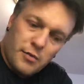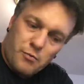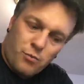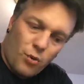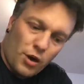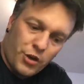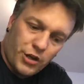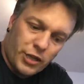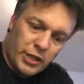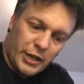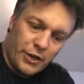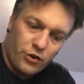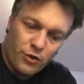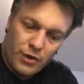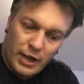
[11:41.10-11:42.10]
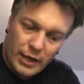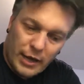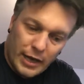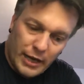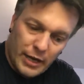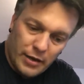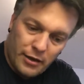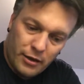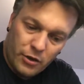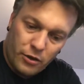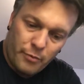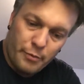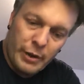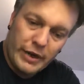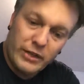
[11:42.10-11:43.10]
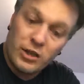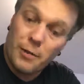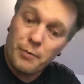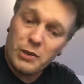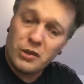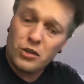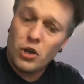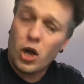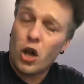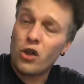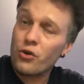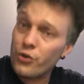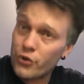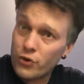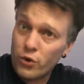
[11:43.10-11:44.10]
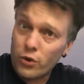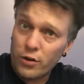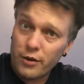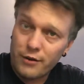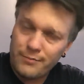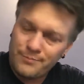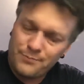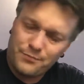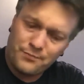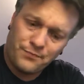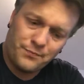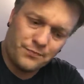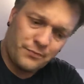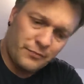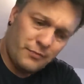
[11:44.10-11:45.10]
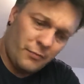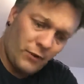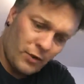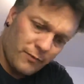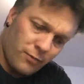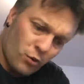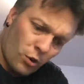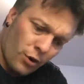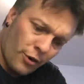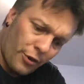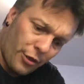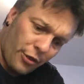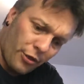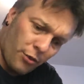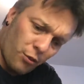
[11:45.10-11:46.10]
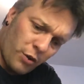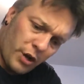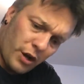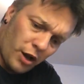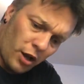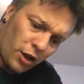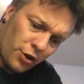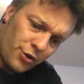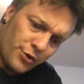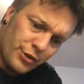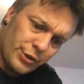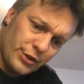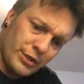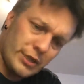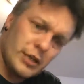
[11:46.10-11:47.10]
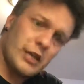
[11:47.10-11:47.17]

brush cleaner that I picked up at the dollar store for $3.